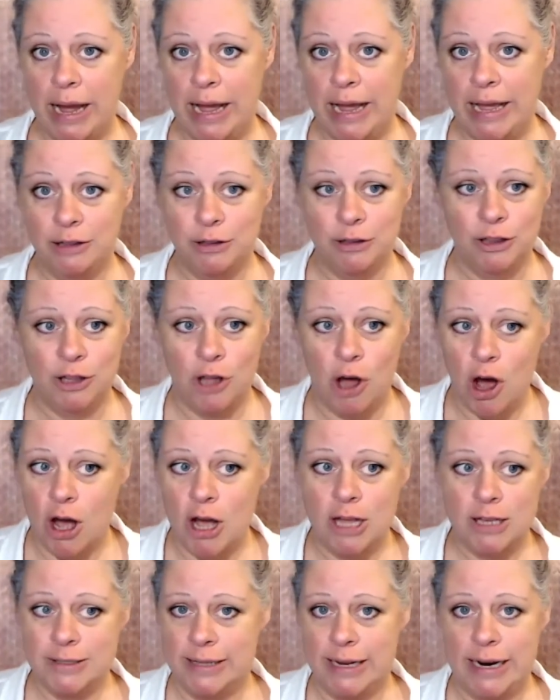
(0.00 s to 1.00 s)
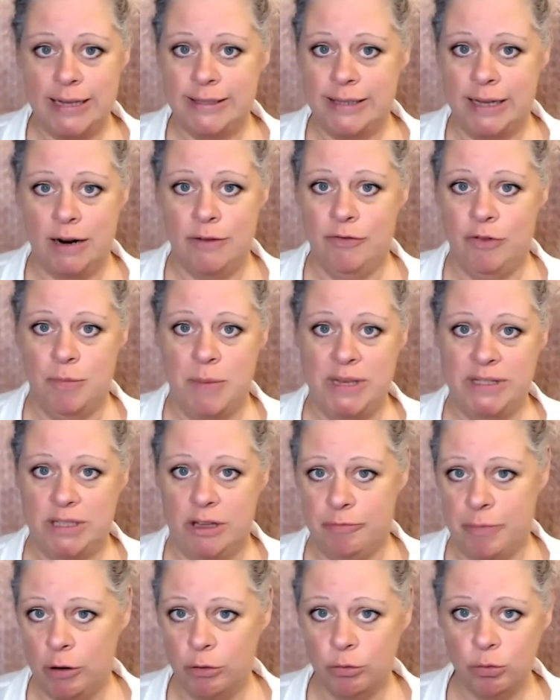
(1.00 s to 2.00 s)
laws that I set up for myself,
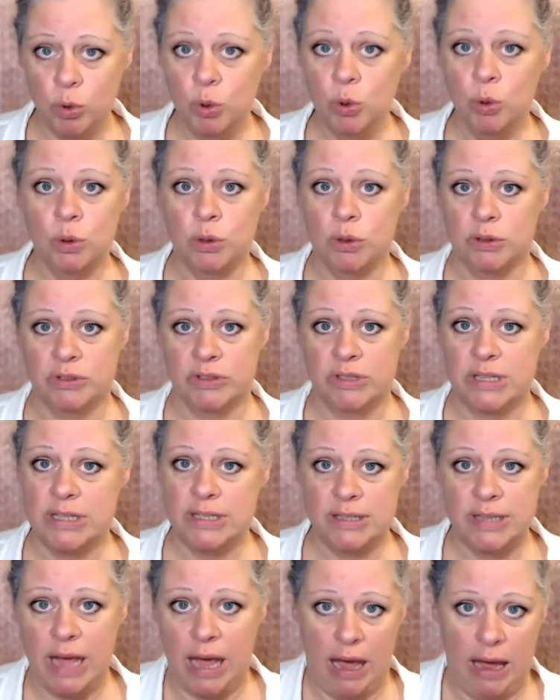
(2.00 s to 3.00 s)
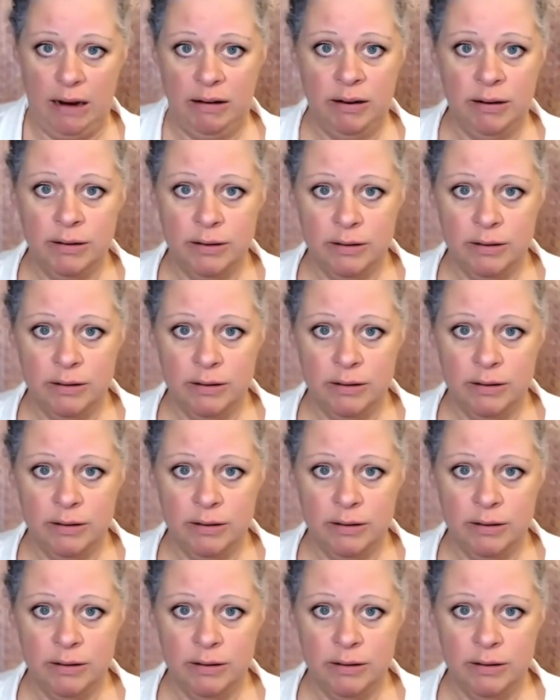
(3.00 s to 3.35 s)
my rules that said,